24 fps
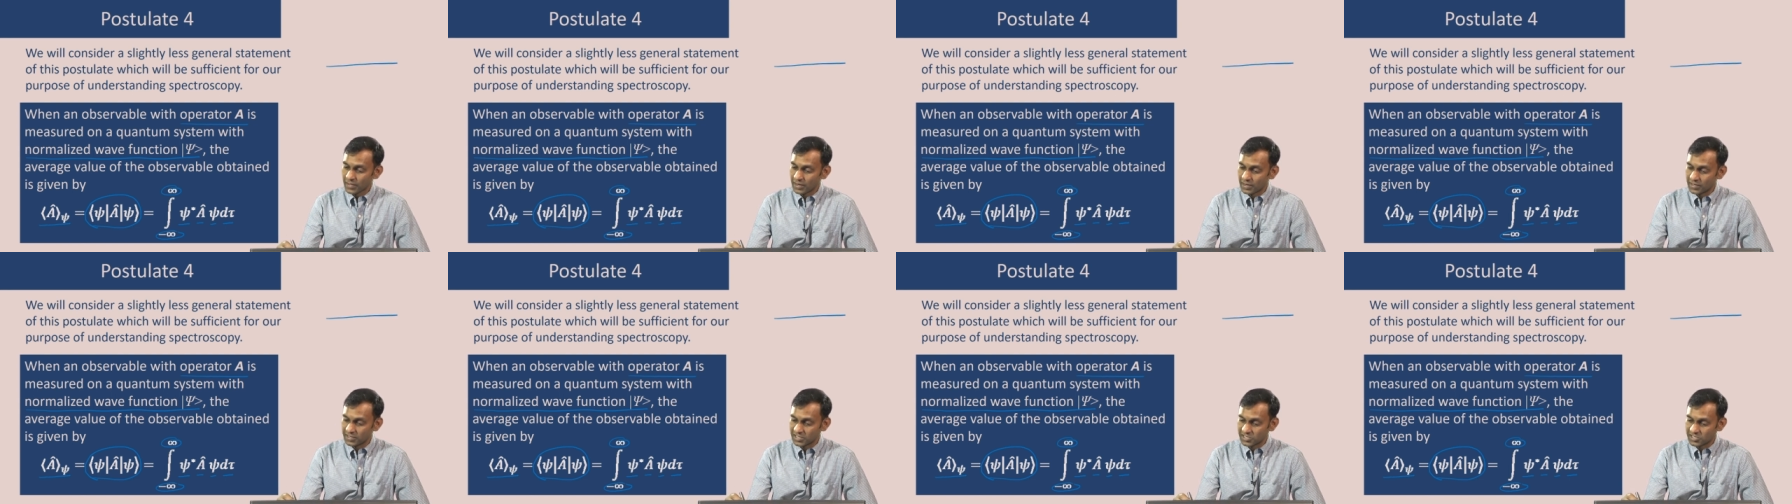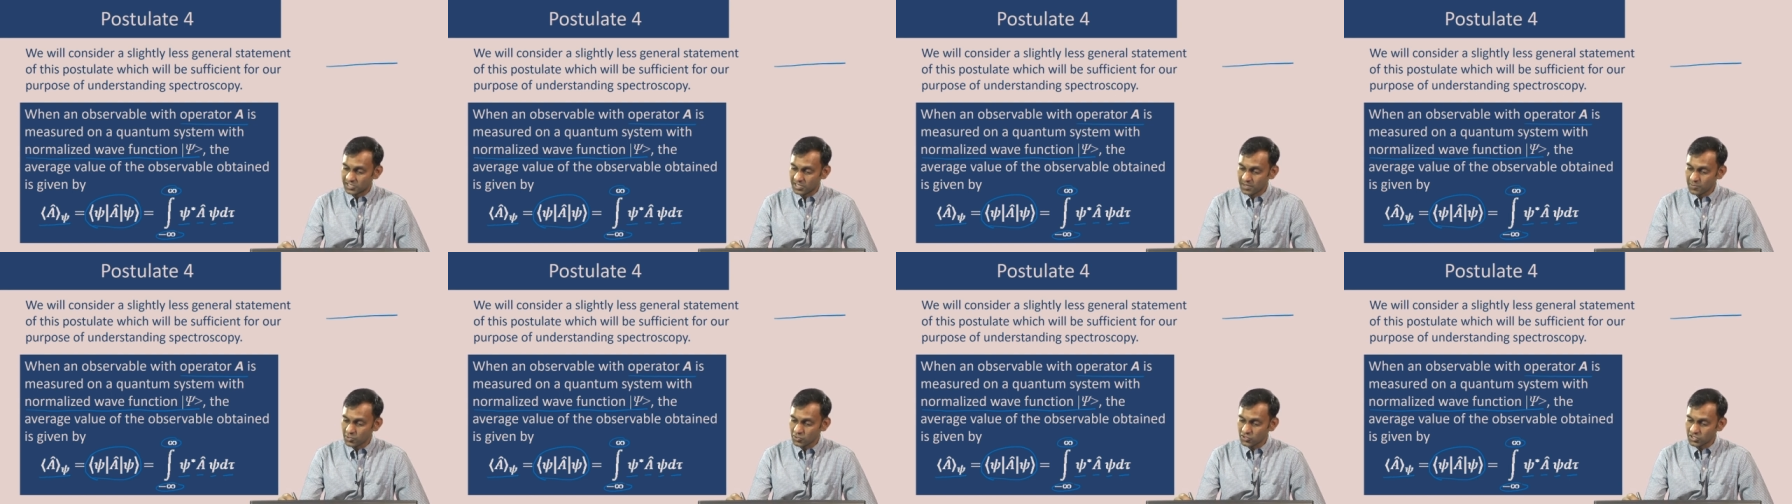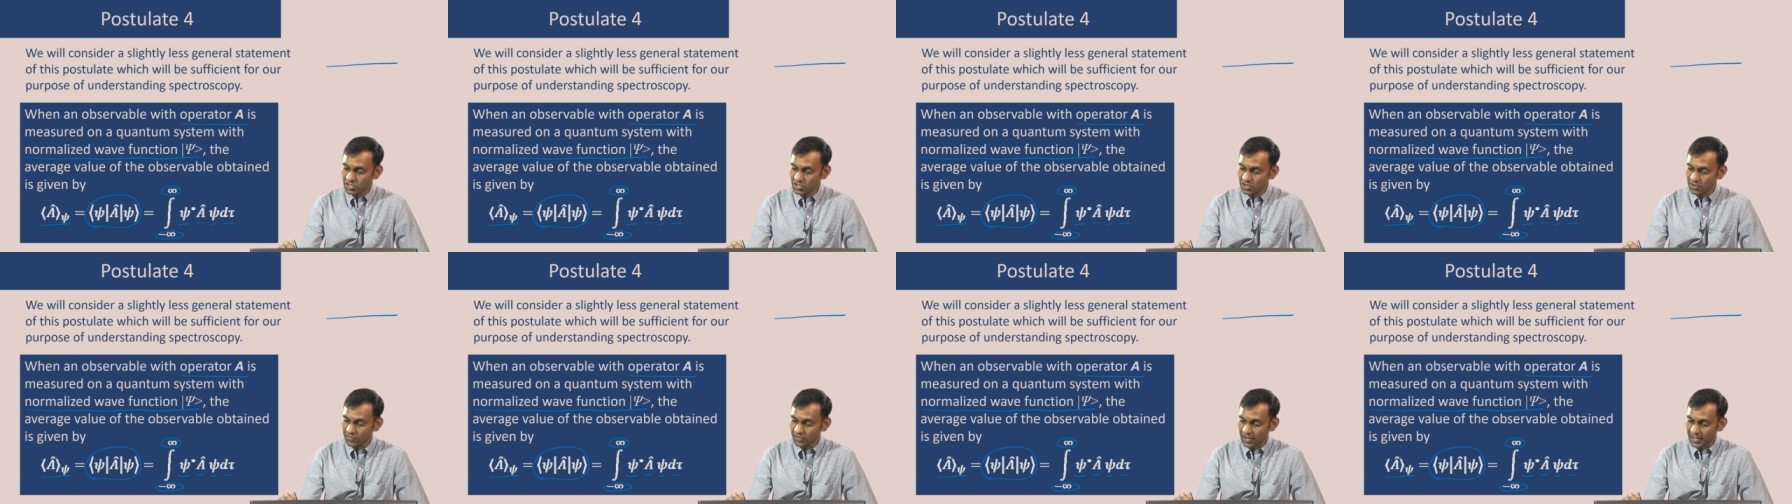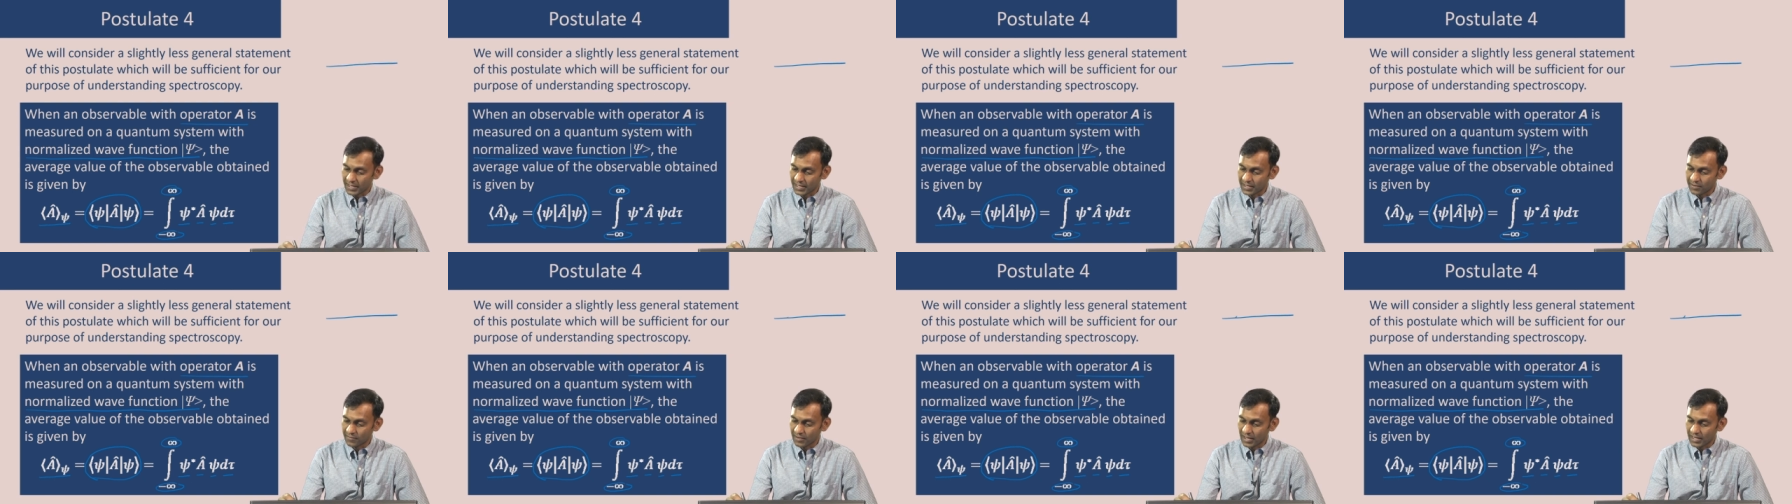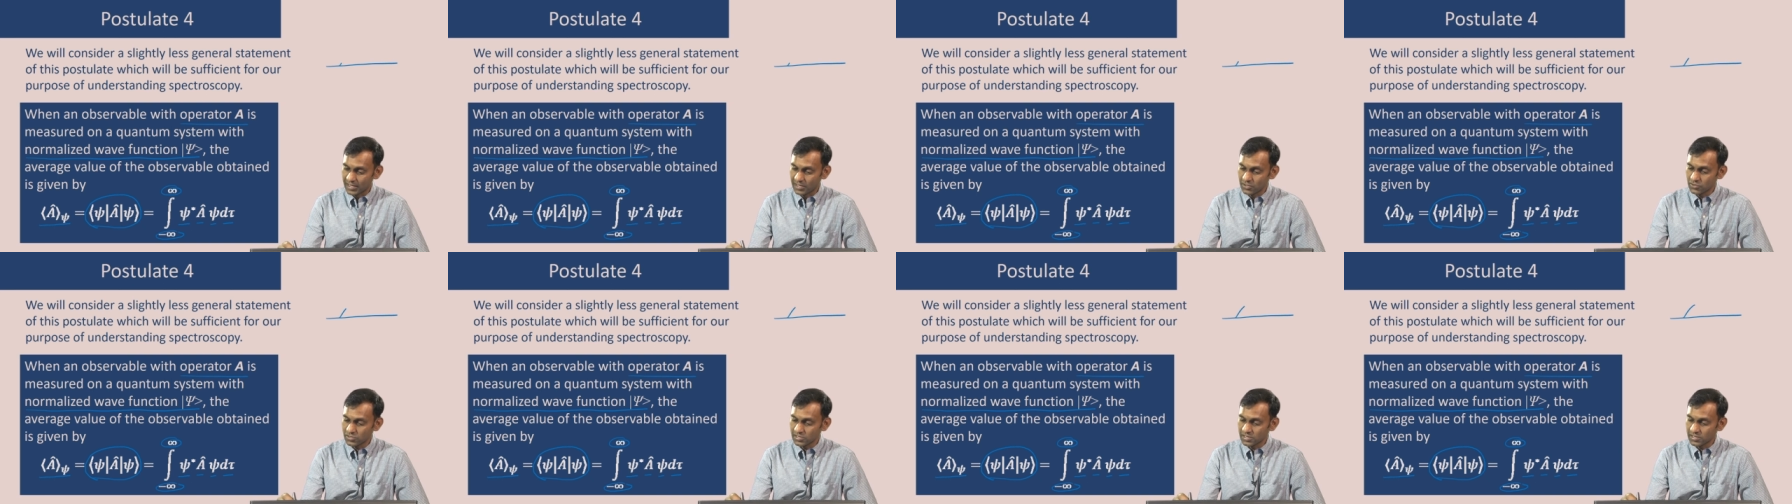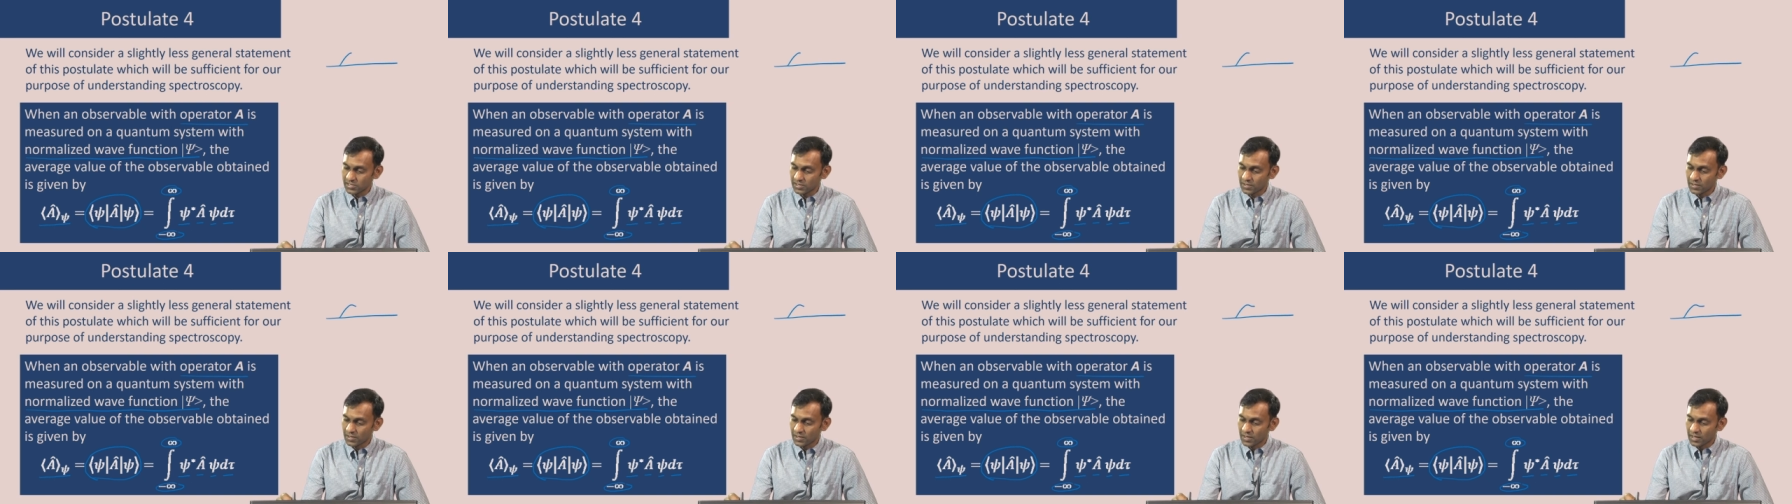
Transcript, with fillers: a distribution of eigenvalues